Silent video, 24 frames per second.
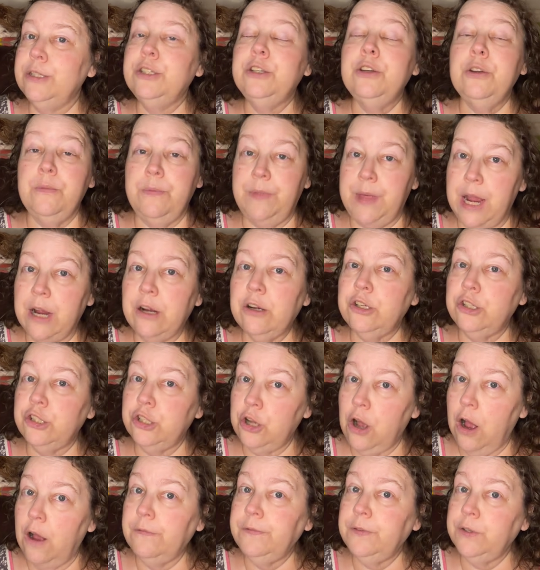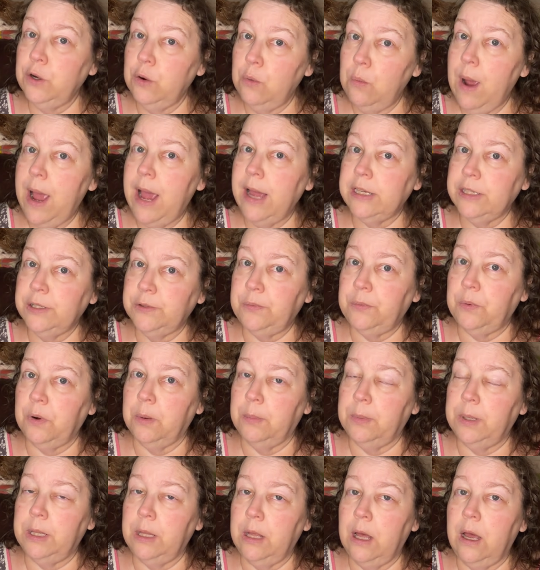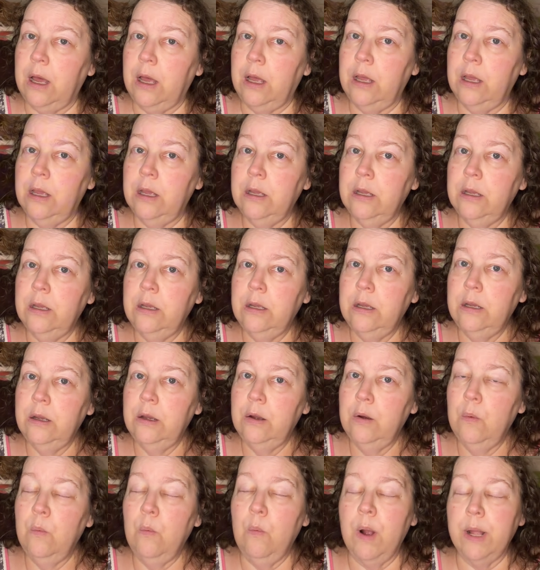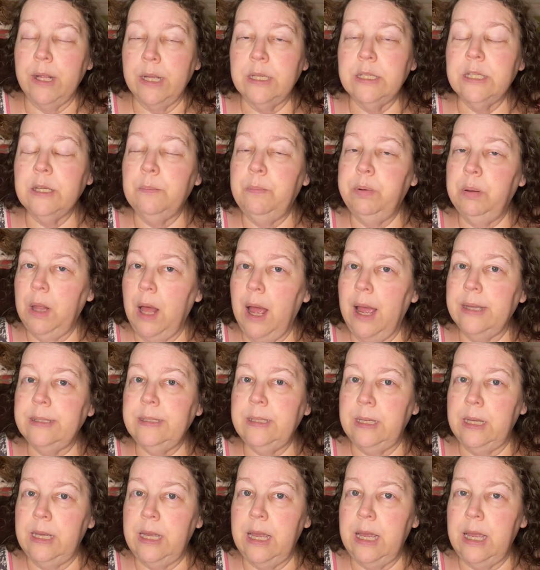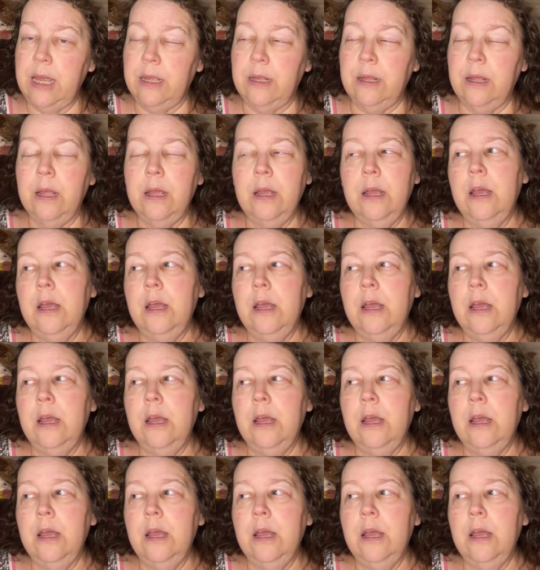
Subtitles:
to their softer wax formula when it's applied to heat.